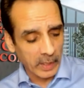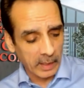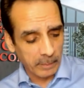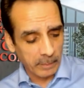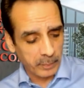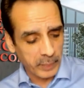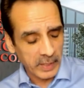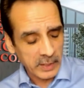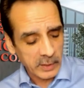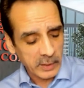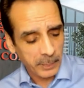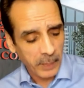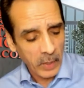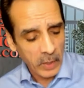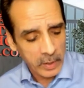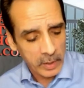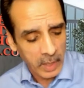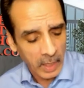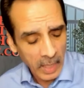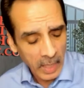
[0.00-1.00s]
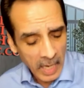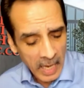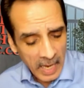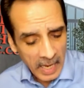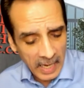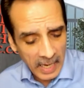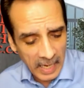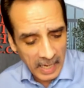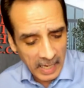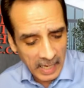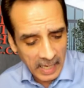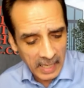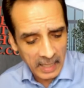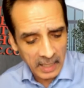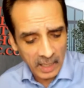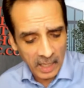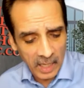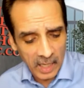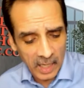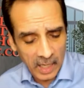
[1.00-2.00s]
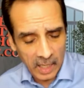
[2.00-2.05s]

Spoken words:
in Pittsburgh, and